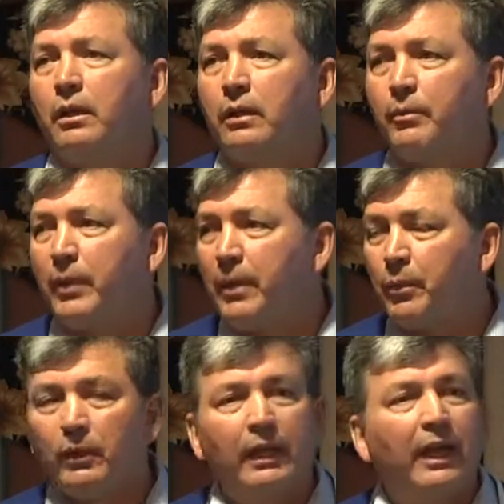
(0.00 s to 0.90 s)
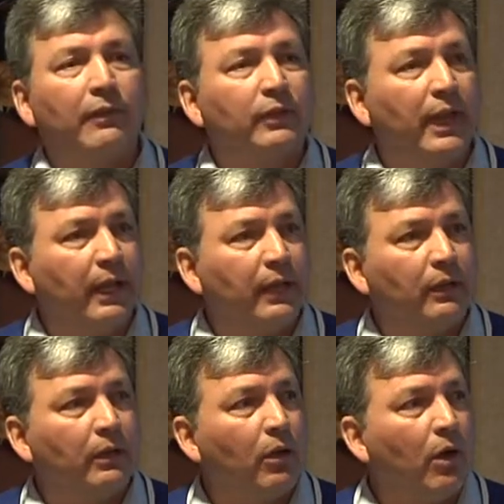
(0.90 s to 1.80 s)
the people that have
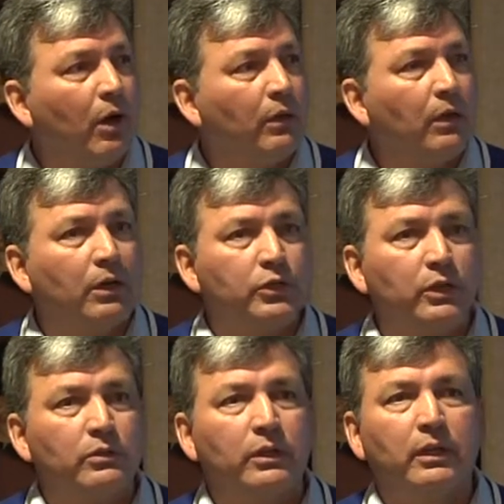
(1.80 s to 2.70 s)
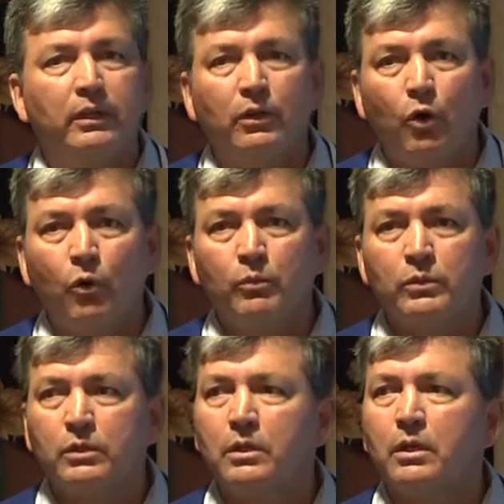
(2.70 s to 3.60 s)
taken on our children in their
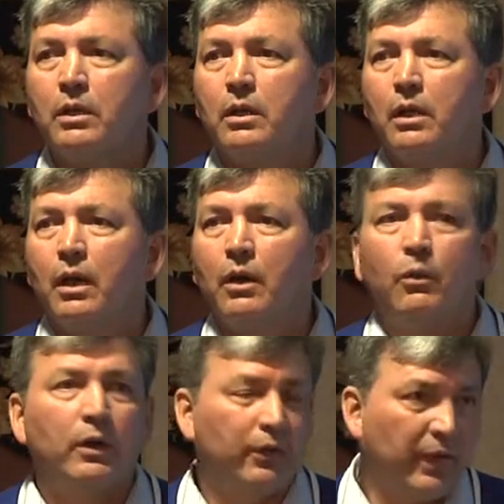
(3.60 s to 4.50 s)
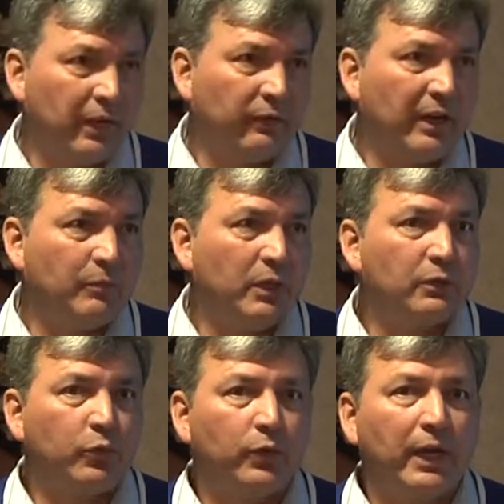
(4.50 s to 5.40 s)
homes. I uh, want to thank you very much for